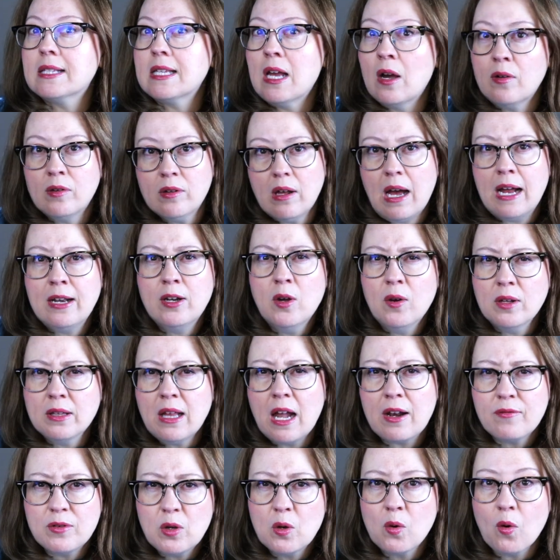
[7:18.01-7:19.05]
Now, I know a lot
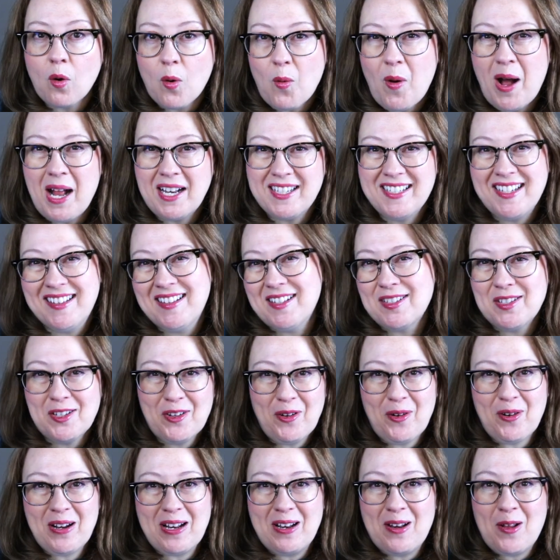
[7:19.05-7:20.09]
of you who are watching this, you
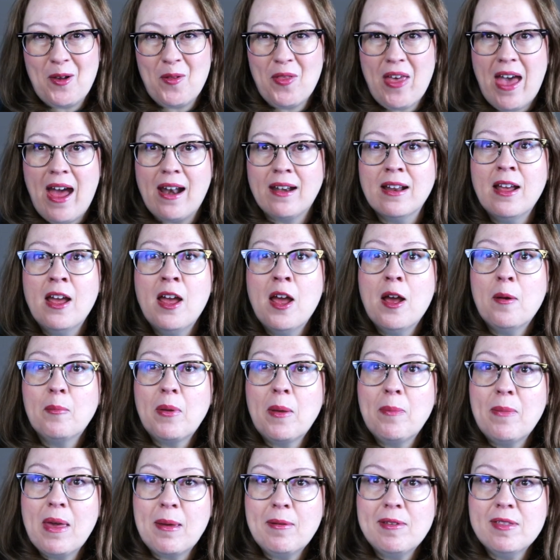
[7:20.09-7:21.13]
already know that, but
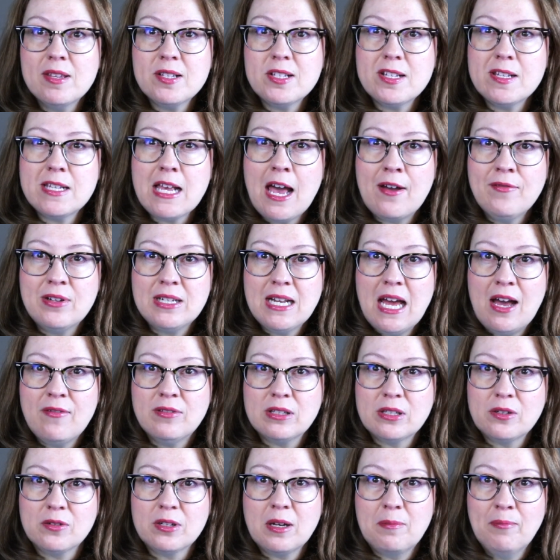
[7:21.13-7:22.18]
maybe this is having to have a
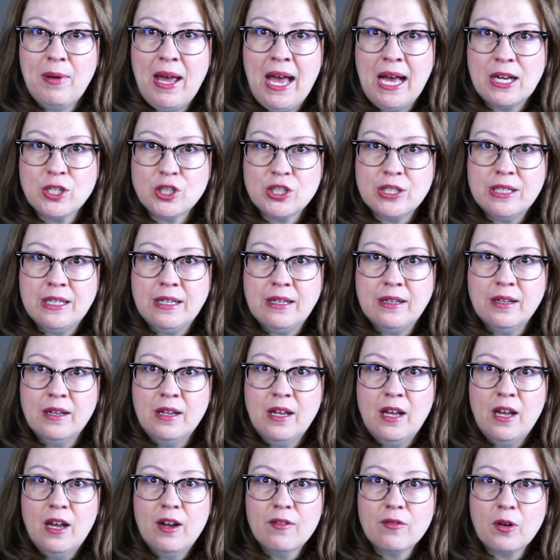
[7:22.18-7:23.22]
little compassion
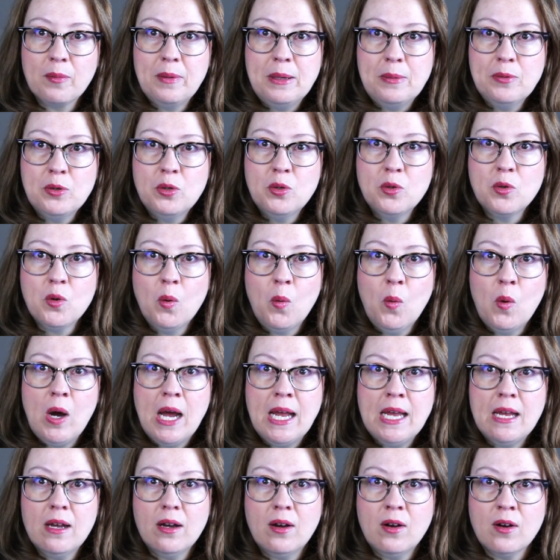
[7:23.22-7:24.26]
for people who
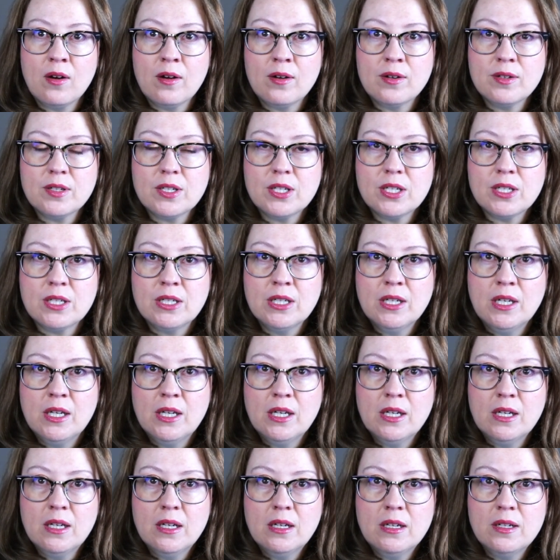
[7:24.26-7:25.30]
quite aren't
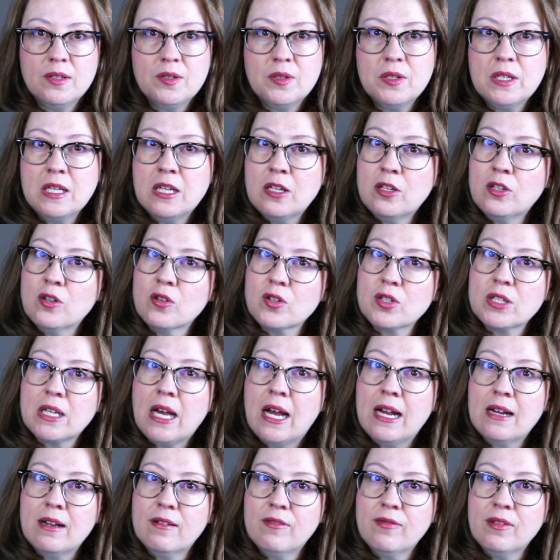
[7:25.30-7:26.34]
seeing your
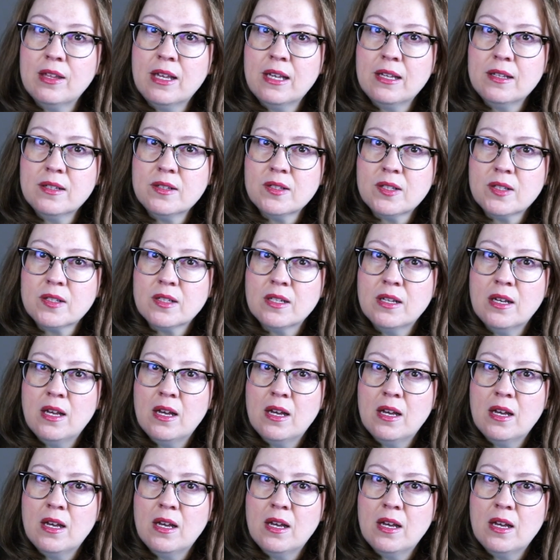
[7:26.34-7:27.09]
side of things.